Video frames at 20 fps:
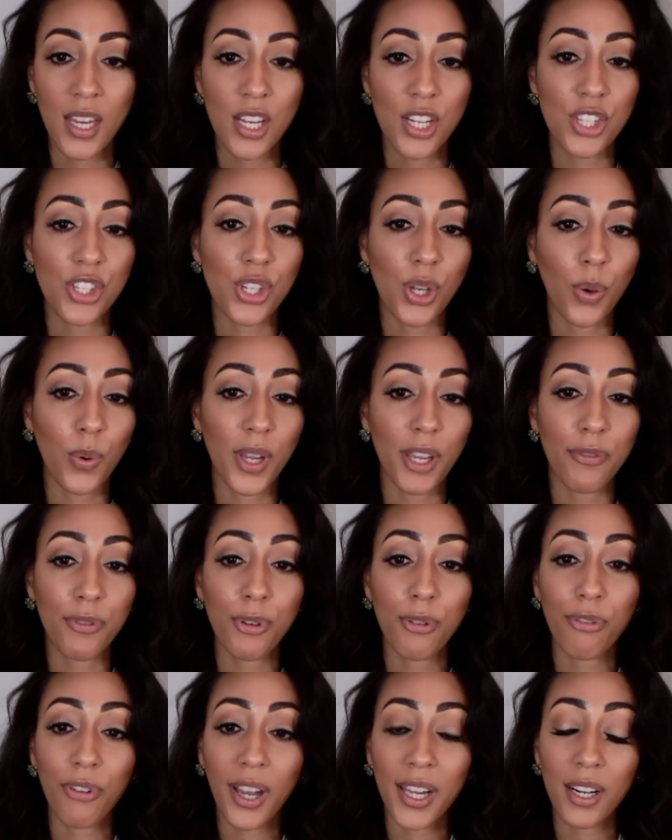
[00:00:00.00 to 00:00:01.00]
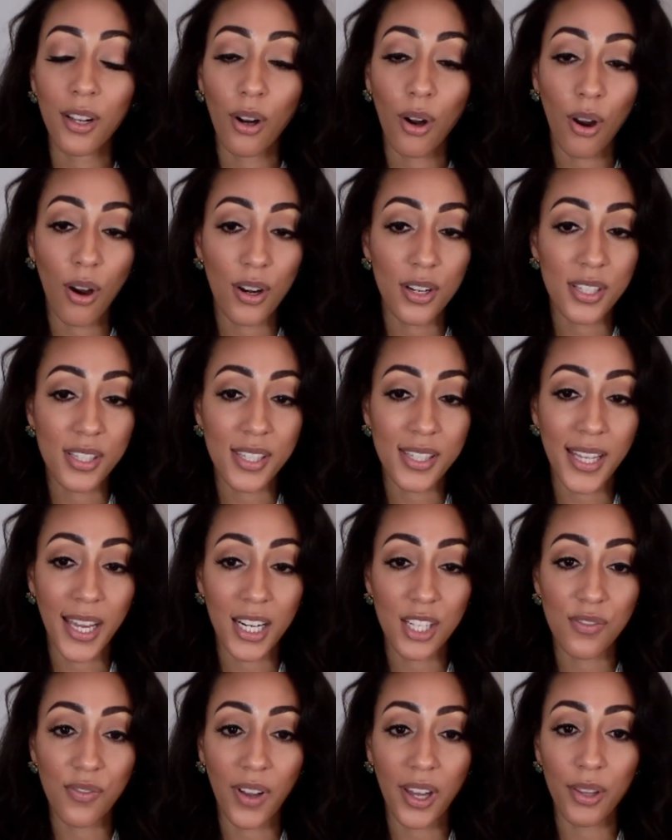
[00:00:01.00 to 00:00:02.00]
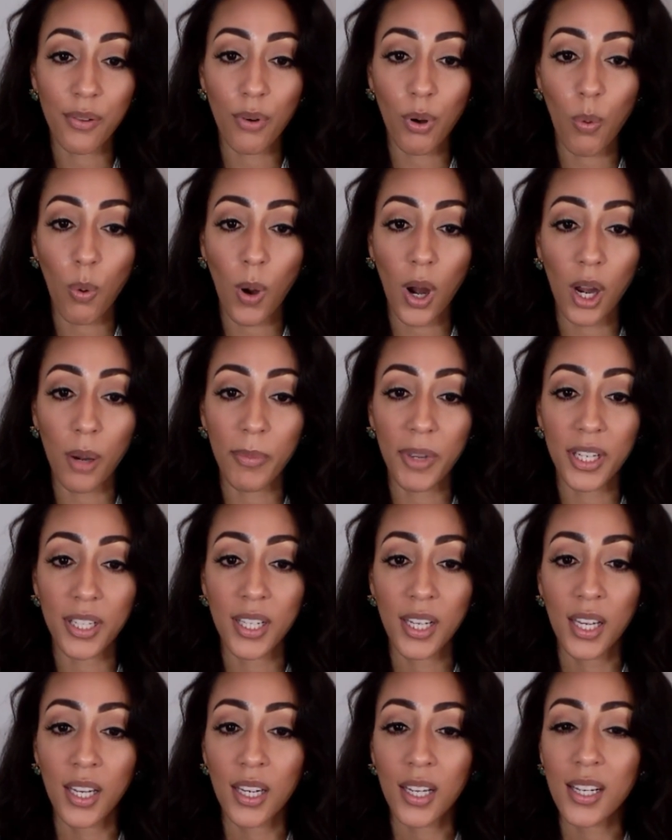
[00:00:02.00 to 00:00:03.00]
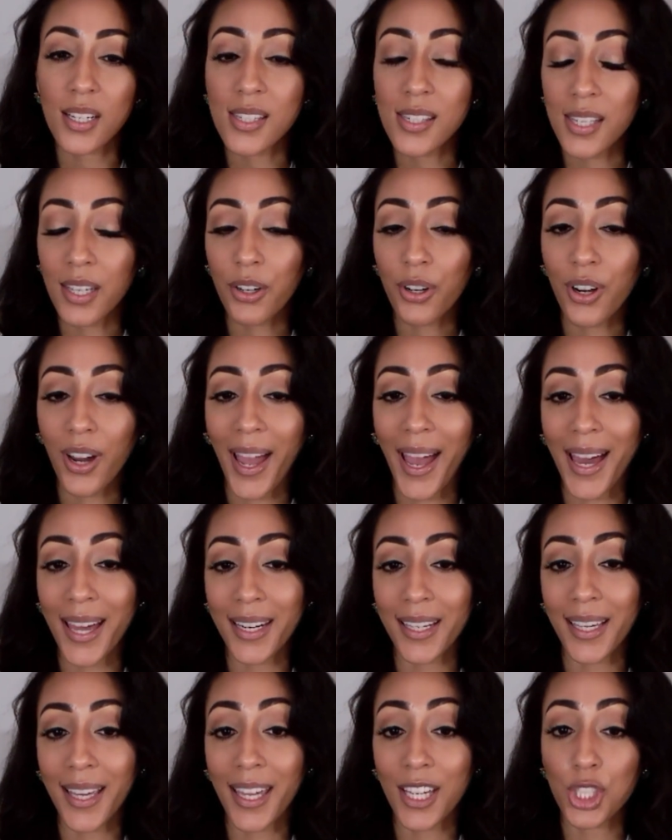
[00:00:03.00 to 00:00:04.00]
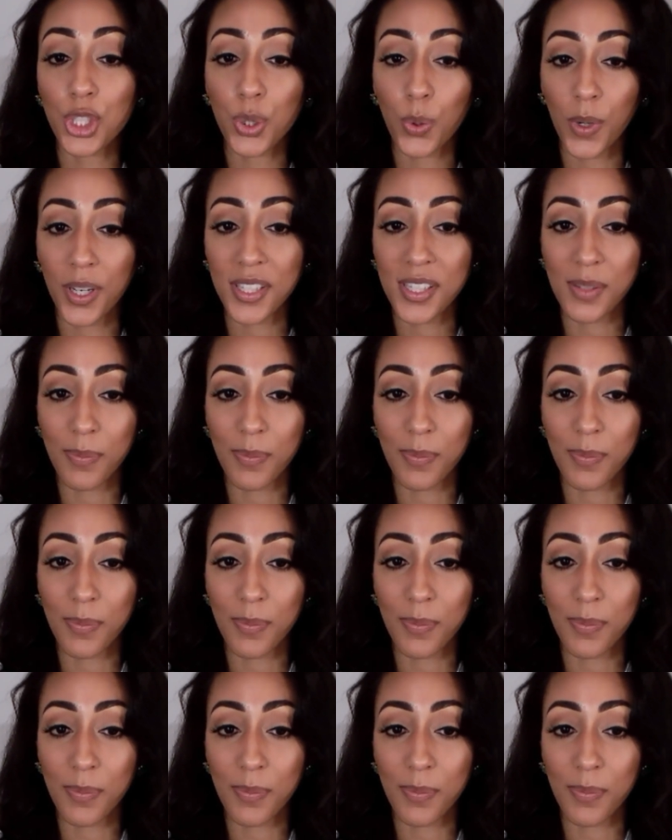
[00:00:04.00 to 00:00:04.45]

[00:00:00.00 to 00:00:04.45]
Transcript: So if you find it hard to satisfy the requirement, consider adding a joint